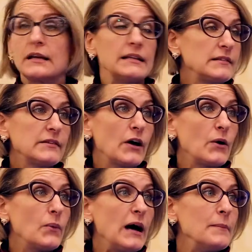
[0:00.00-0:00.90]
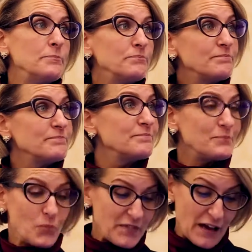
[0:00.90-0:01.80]
And so
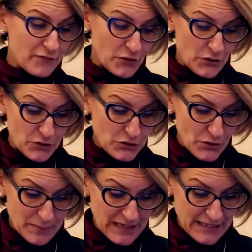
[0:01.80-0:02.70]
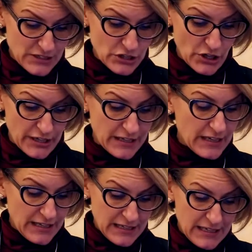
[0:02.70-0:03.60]
without further ado, I'm going to get started.
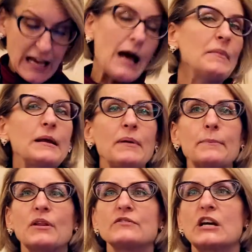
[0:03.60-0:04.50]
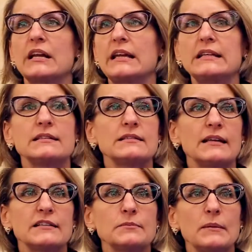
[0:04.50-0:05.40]
How many people have done a needs
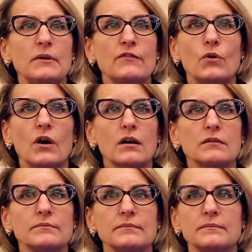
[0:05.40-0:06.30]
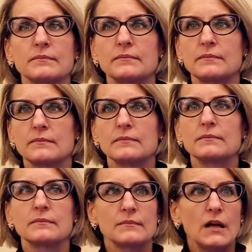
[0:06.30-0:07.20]
assessment before?
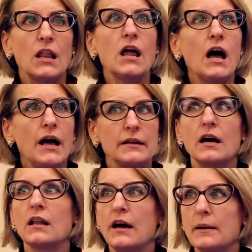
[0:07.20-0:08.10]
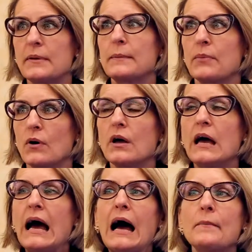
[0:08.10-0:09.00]
A lot of people.
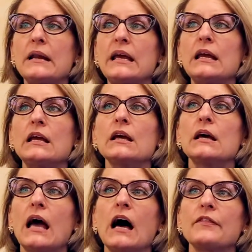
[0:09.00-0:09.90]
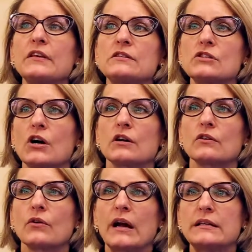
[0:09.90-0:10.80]
How many Healthy
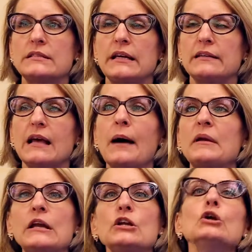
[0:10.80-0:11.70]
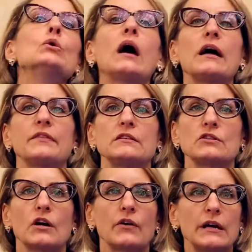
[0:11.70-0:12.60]
Start grantees, how many new Healthy
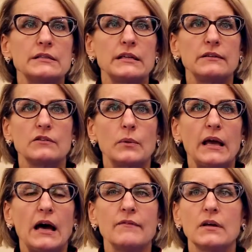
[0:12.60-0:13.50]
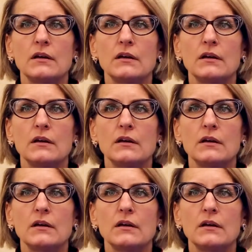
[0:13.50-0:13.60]
Start grantees do we have?